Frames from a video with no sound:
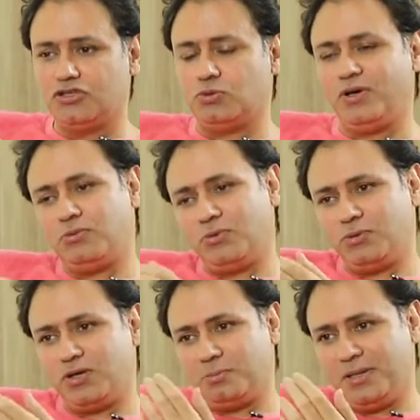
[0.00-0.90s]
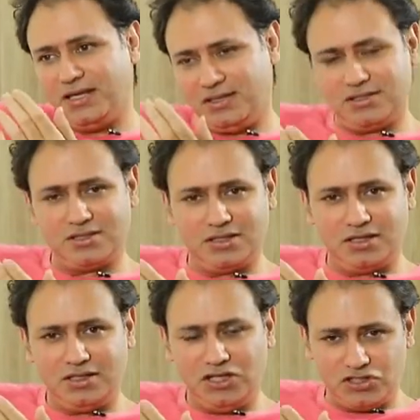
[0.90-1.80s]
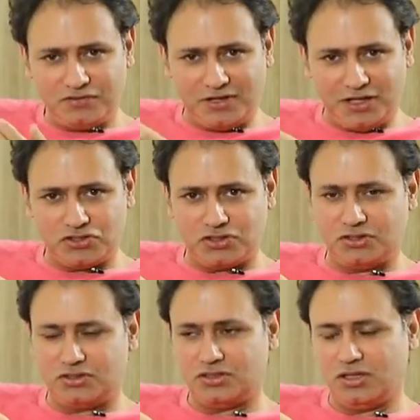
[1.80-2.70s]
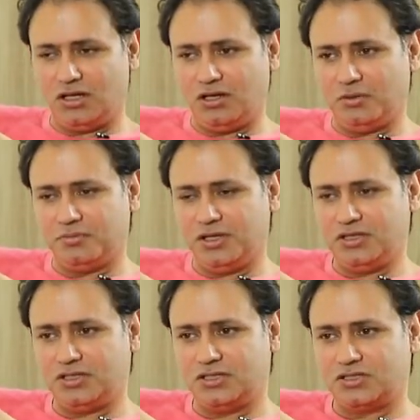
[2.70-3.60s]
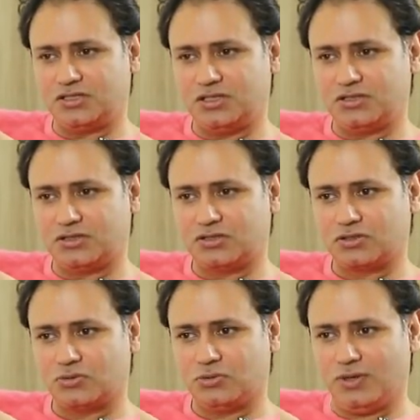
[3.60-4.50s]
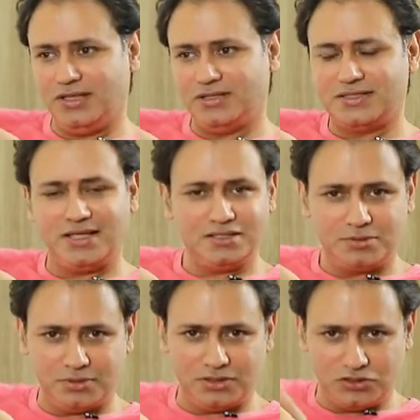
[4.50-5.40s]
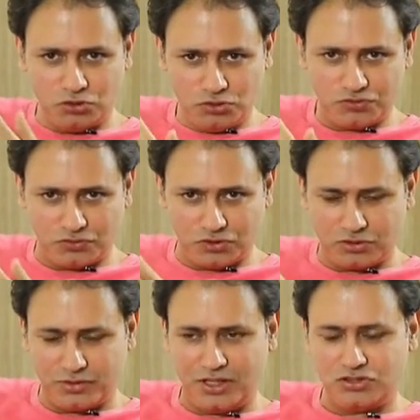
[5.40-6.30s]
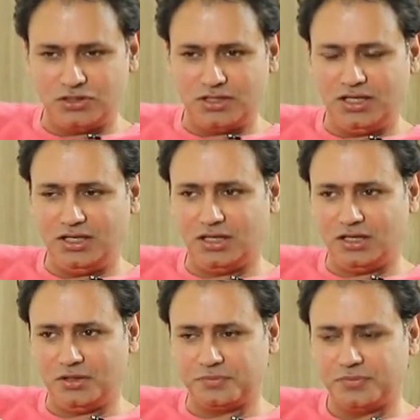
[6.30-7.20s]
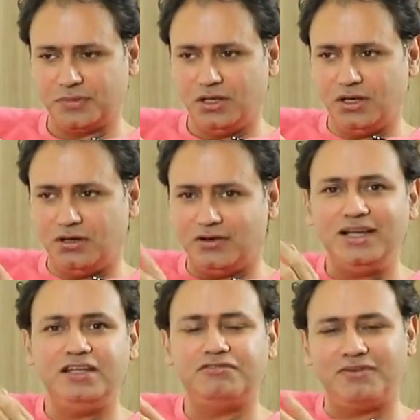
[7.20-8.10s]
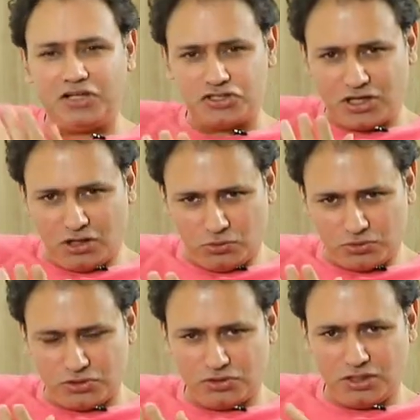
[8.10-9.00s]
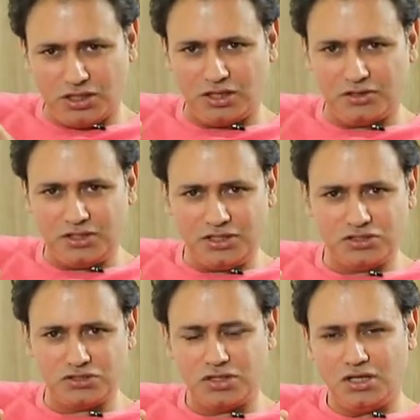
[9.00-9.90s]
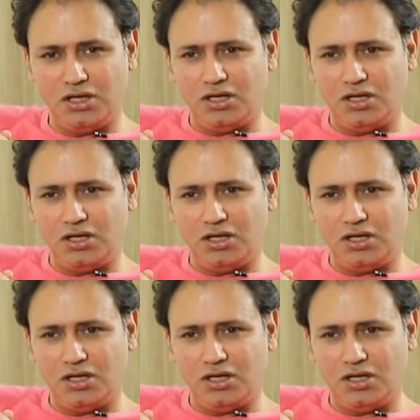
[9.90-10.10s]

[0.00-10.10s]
So when one begins teaching fractions, it's quite sensible and useful to actually really flesh out these